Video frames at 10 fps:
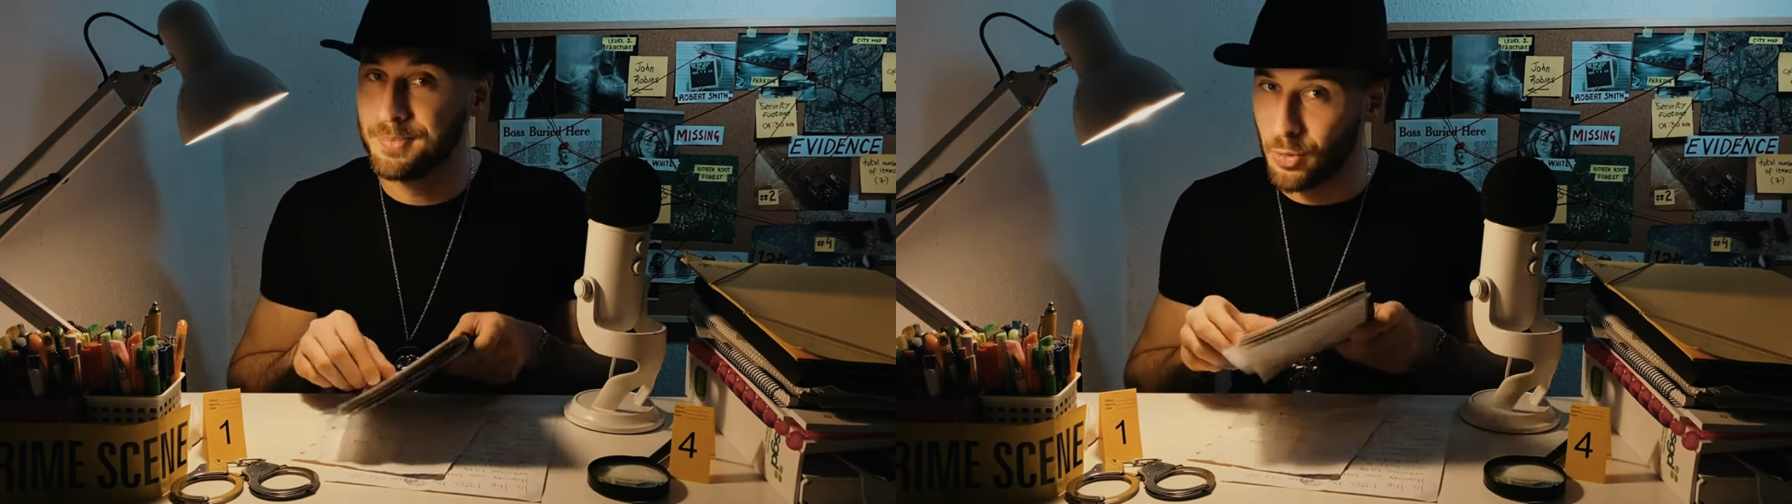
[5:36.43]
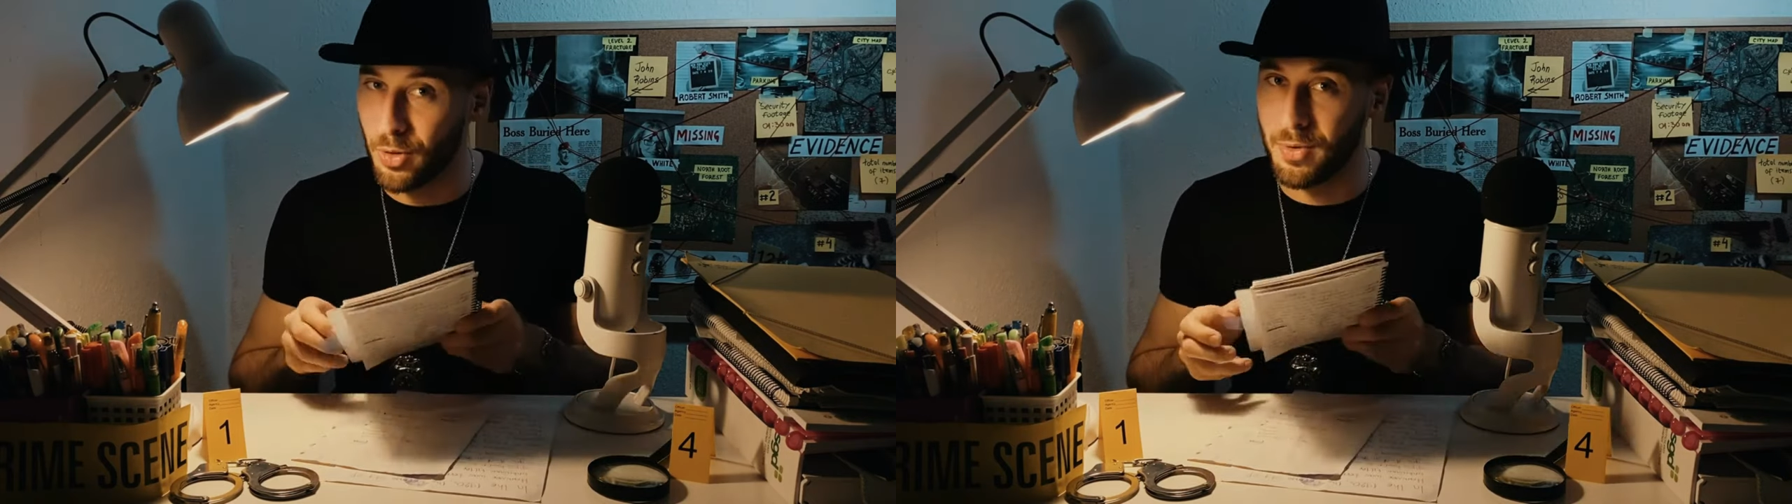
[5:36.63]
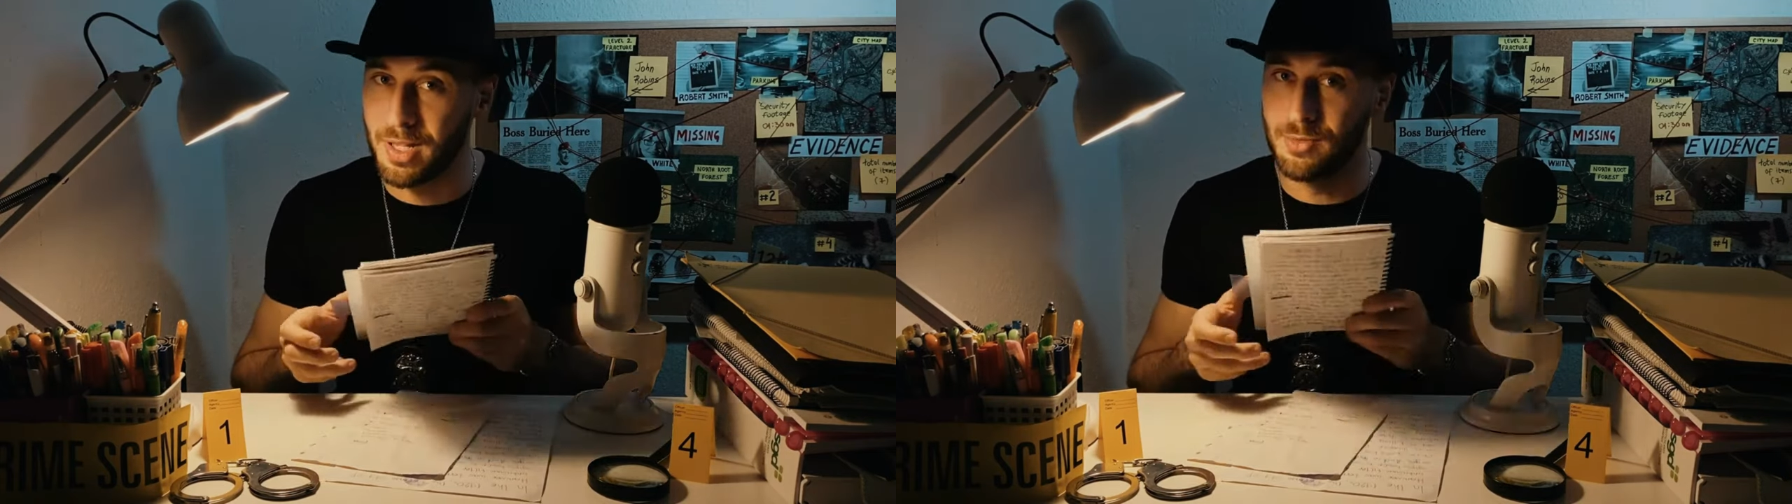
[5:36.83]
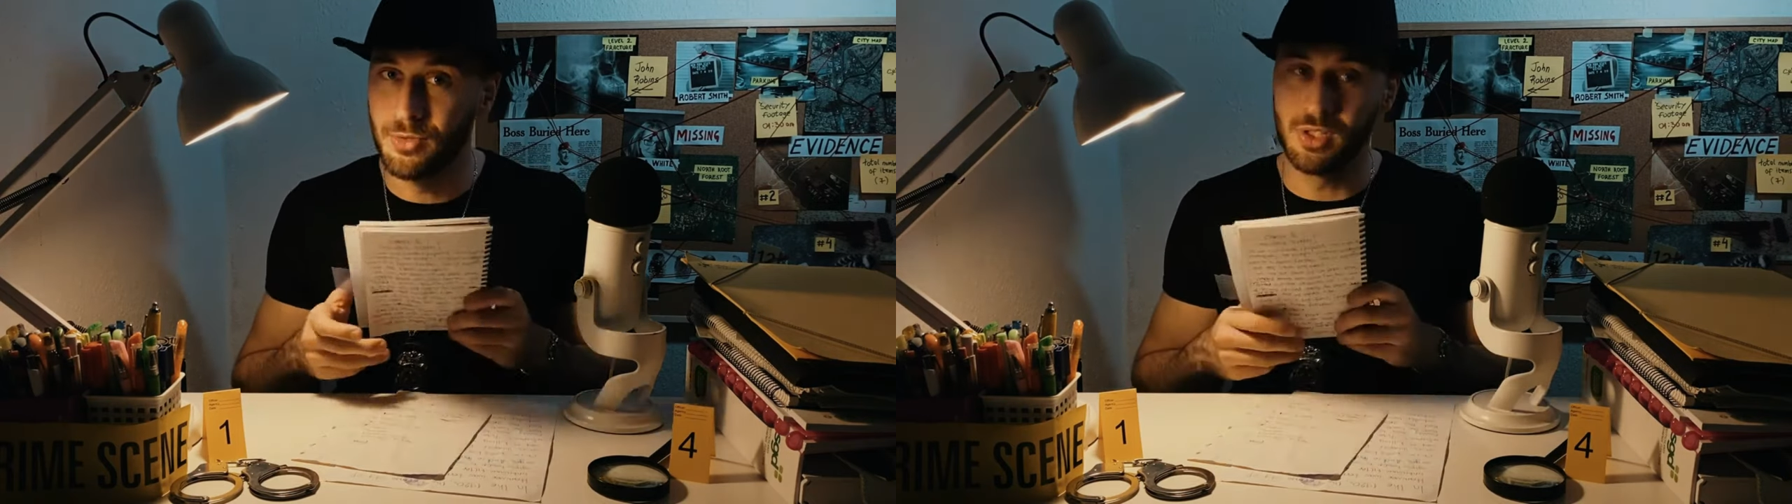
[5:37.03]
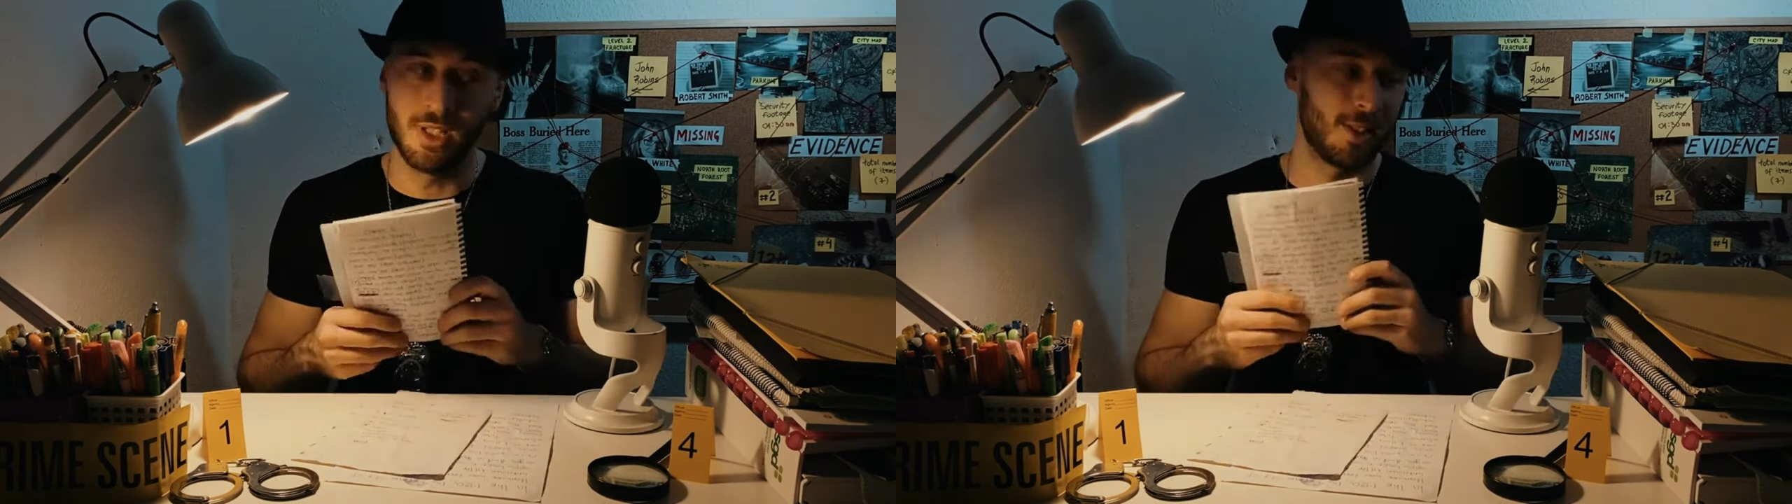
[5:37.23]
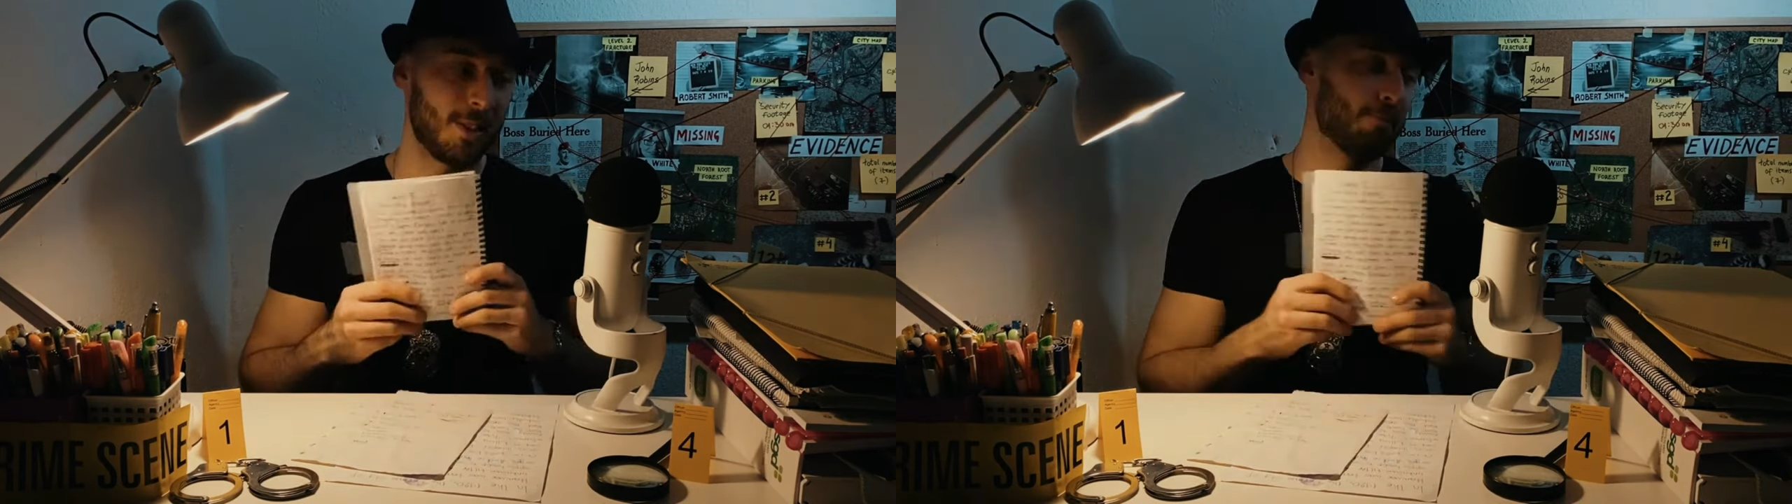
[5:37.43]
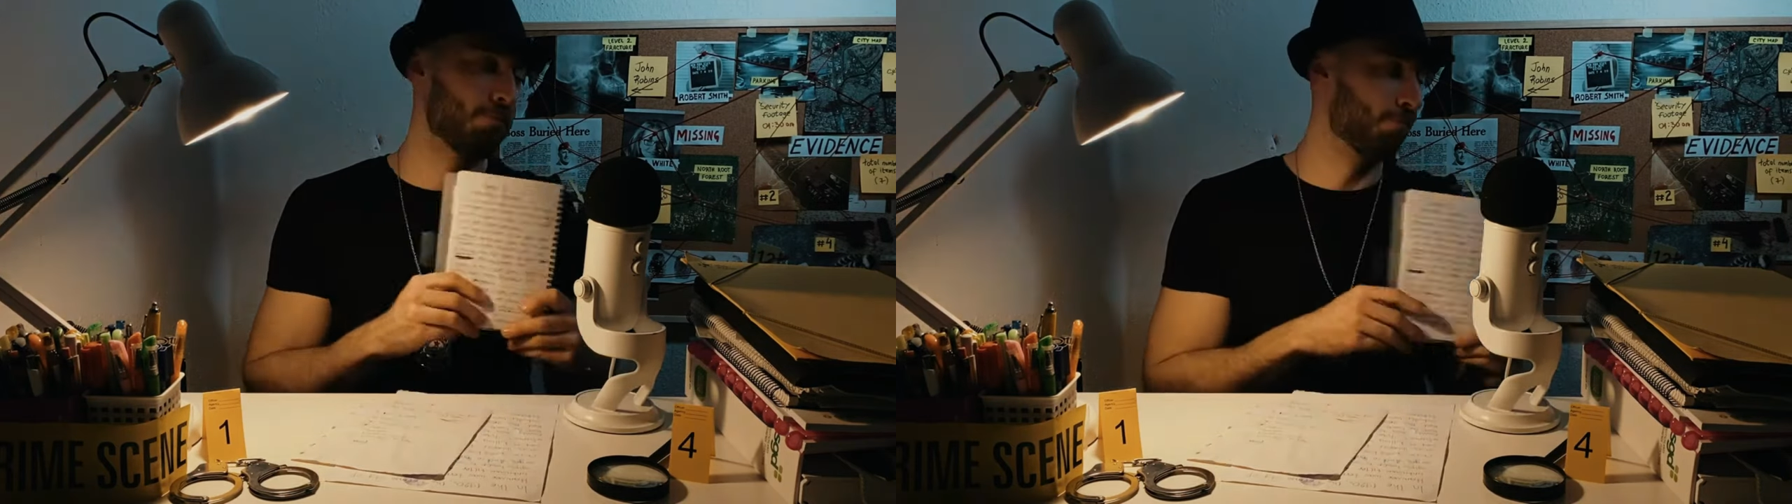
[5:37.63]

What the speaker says: you are ready for this.